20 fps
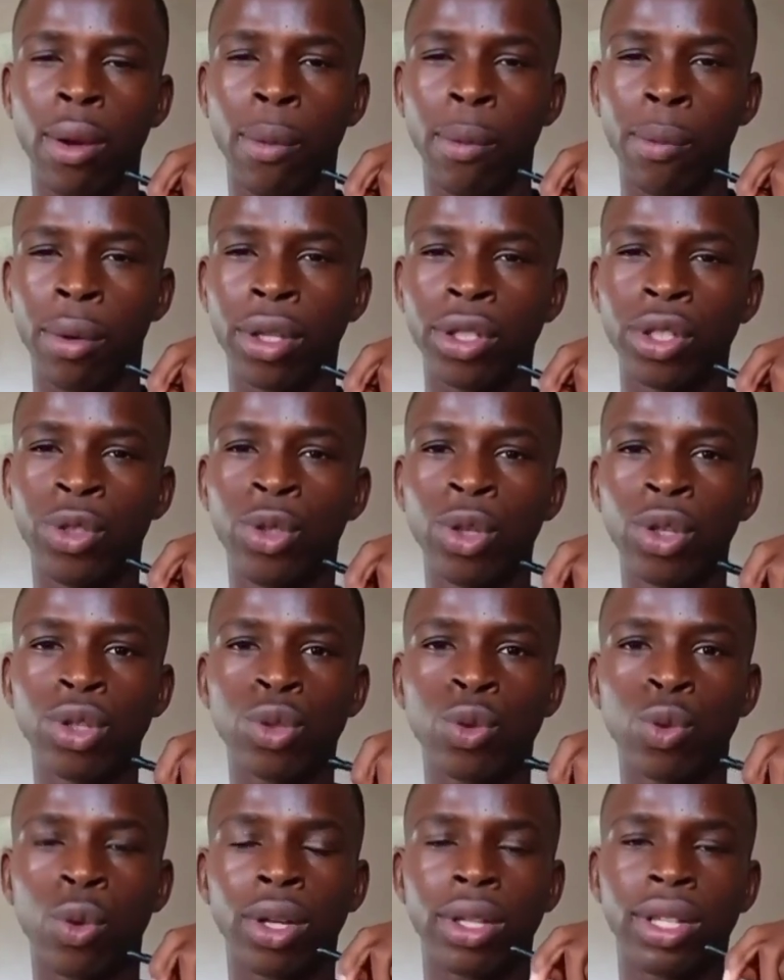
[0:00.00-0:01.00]
but
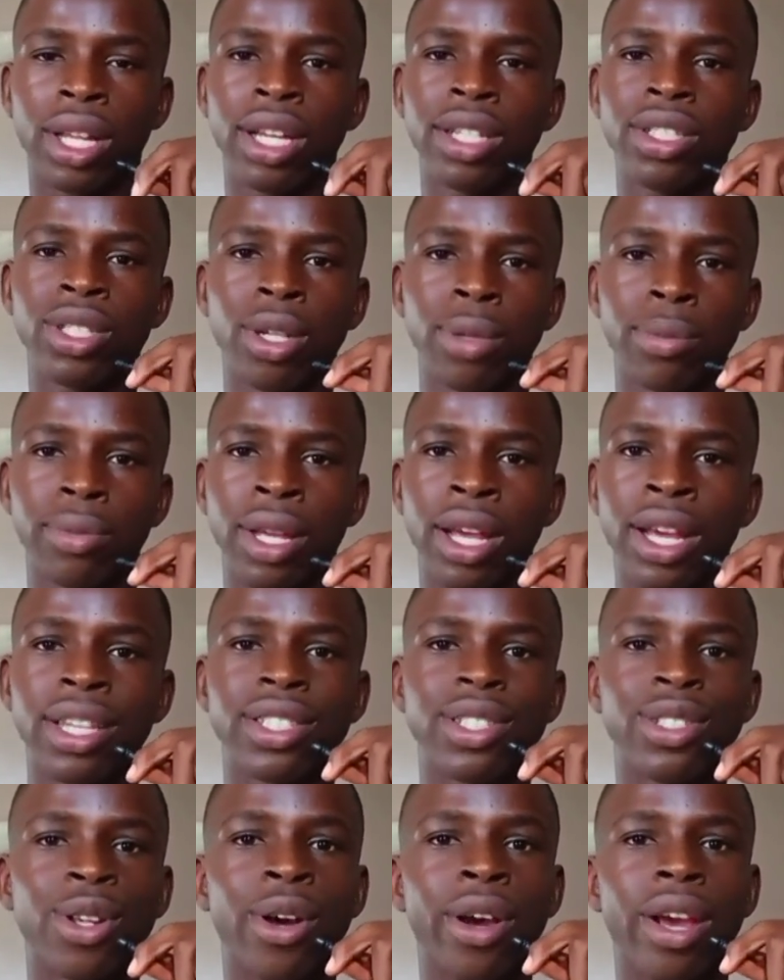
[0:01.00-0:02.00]
those water
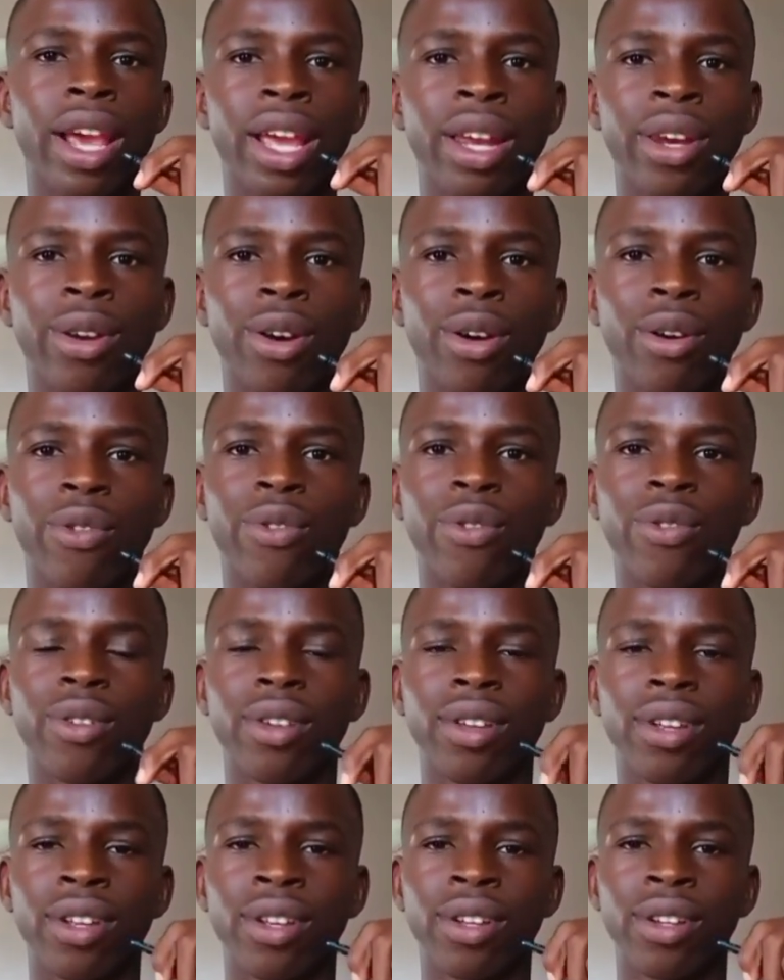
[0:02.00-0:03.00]
sometimes not enough,
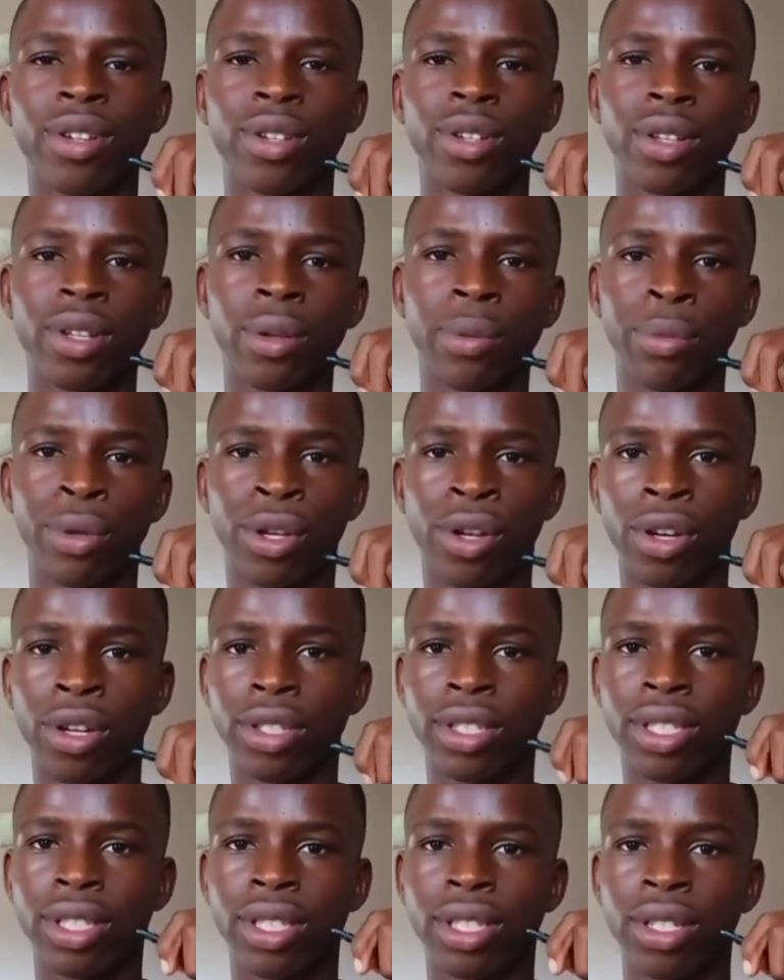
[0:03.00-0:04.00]

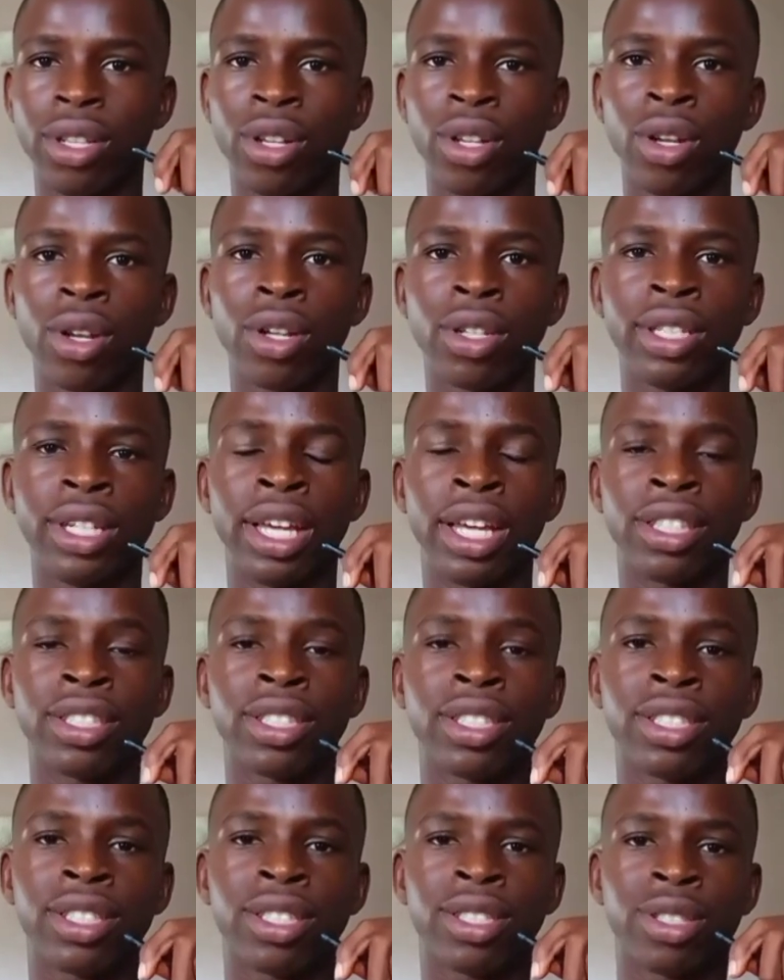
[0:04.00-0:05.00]
because there's
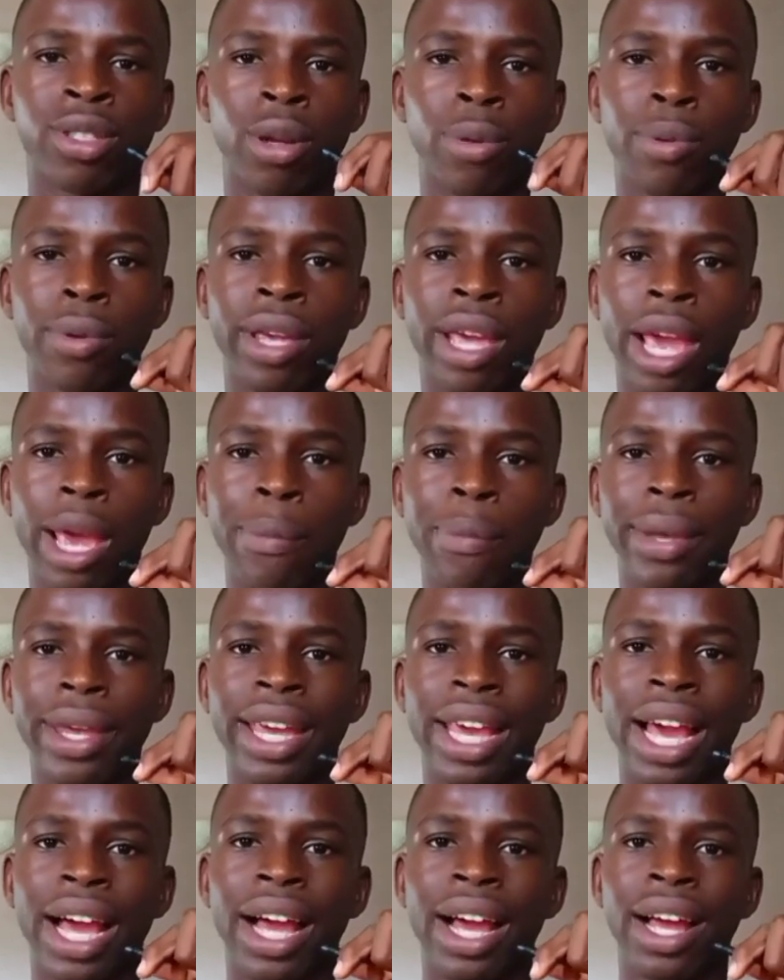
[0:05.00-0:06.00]
some
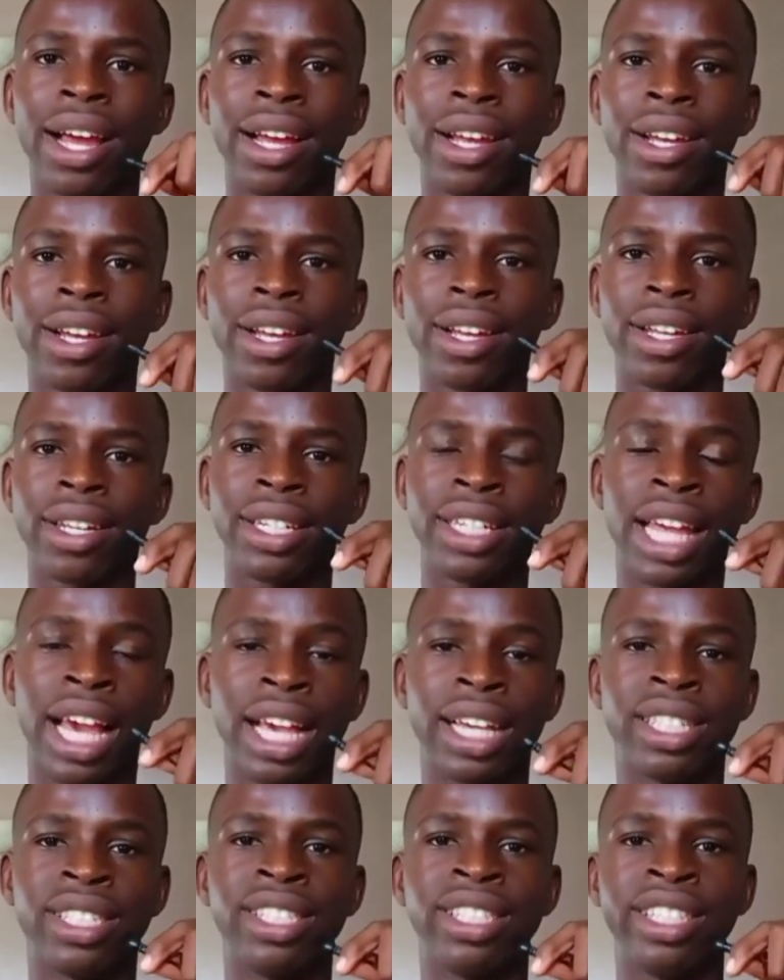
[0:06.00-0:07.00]
chemical that
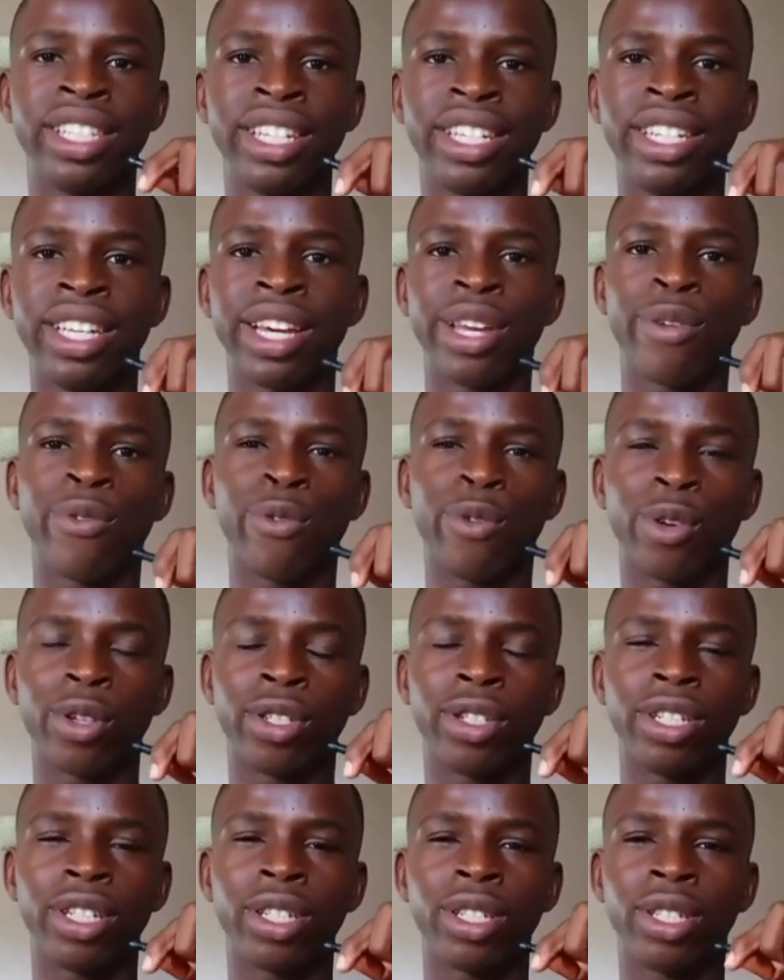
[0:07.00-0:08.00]
is needed for
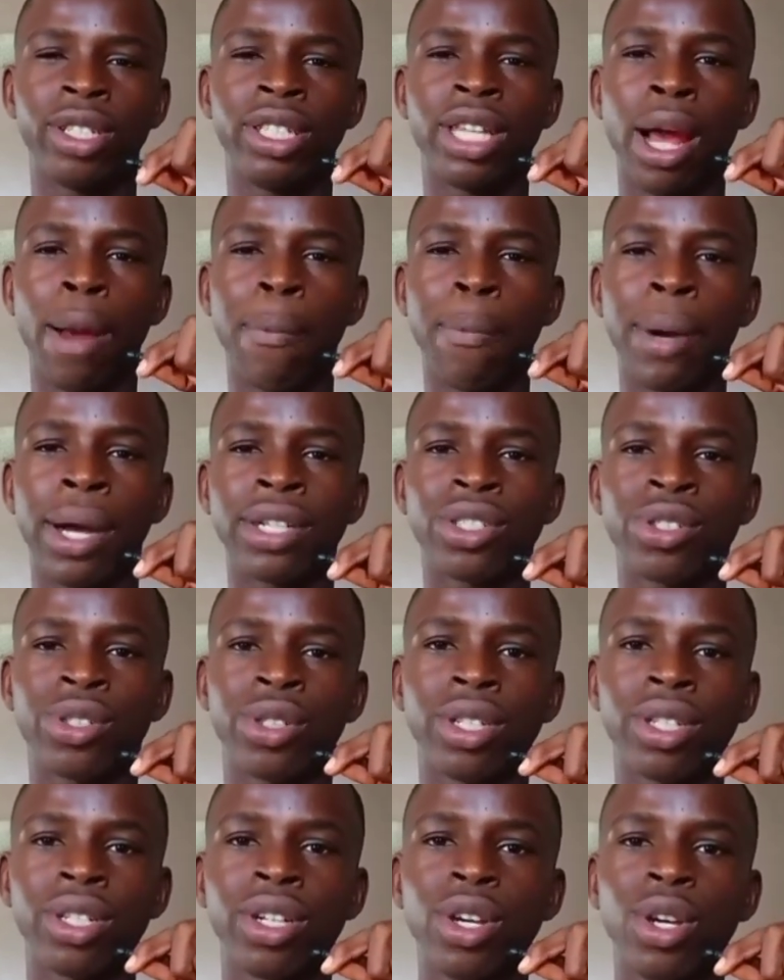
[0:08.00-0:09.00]
that
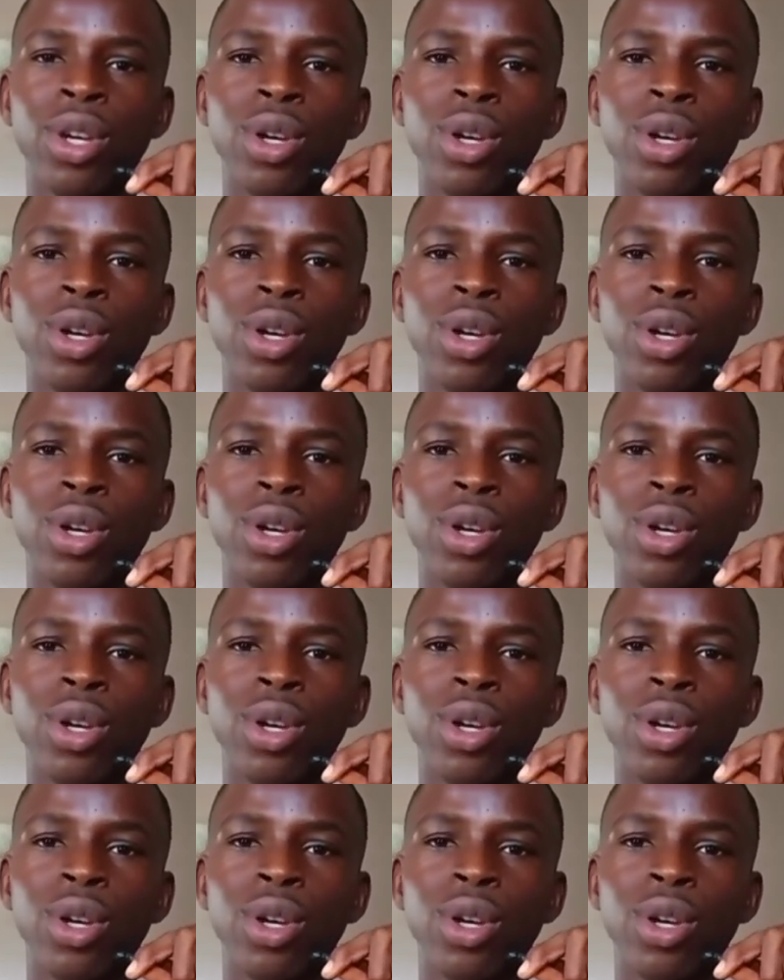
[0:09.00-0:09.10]
battery